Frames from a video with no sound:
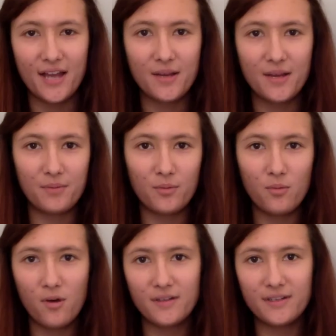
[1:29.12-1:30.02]
Number
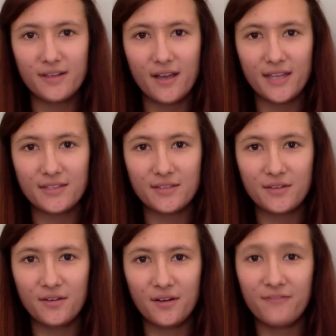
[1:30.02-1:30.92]
one, it's
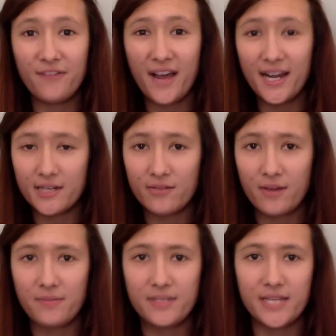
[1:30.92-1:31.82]
got a fairly good
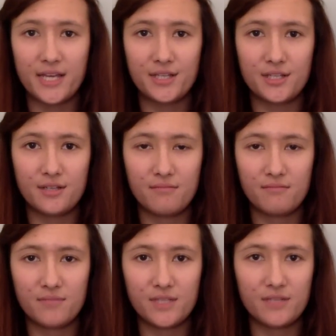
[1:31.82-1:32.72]
reputation,
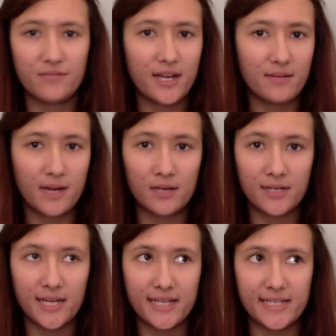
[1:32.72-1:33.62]
does fairly well on
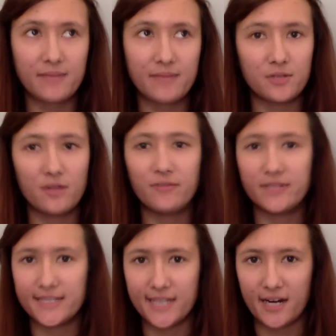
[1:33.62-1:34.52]
the league tables,
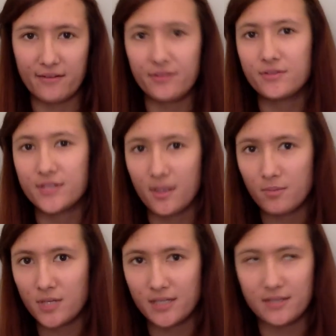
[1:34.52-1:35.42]
obviously check for your
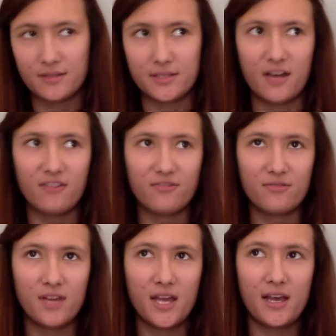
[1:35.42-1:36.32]
subjects and stuff,
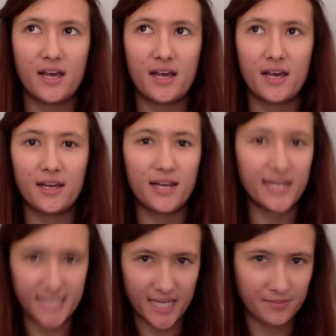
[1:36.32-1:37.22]
and
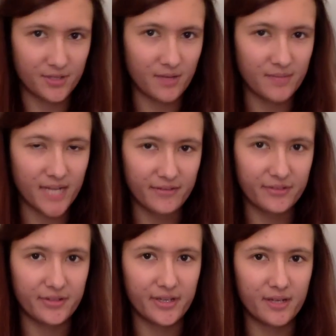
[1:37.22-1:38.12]
league tables don't mean
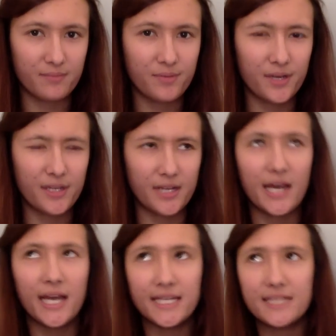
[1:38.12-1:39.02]
everything, but you
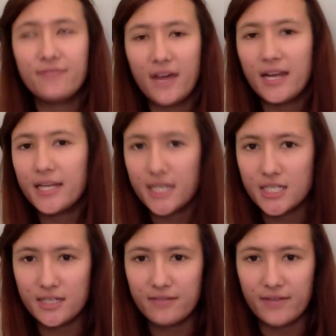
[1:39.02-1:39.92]
know, it's a fairly good
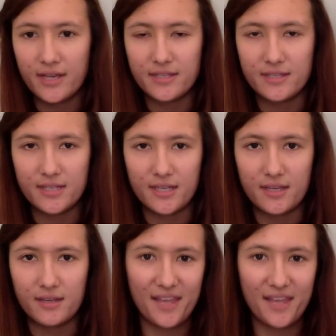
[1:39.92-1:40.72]
university.